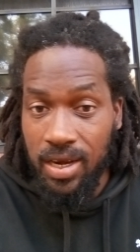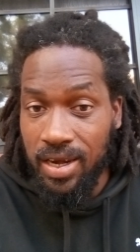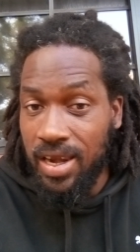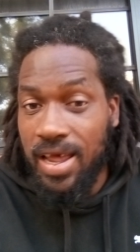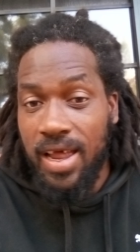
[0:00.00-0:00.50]

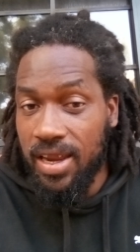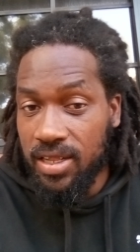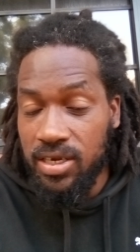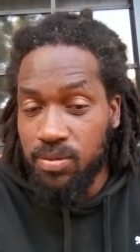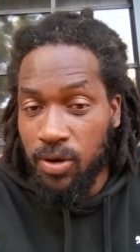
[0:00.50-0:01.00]
Not
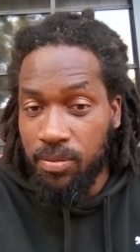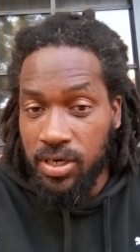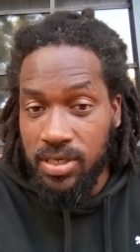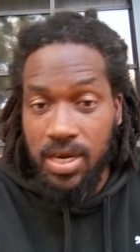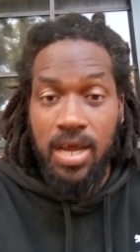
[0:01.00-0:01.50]
at this
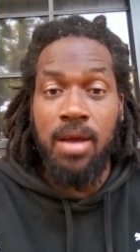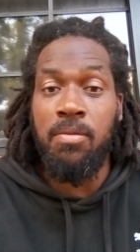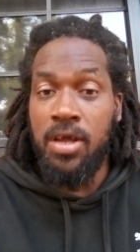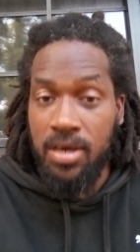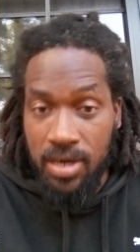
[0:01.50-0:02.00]
moment in
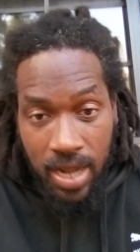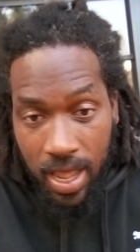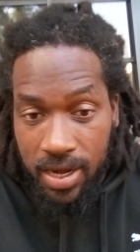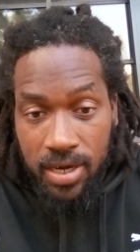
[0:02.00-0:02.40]
time, not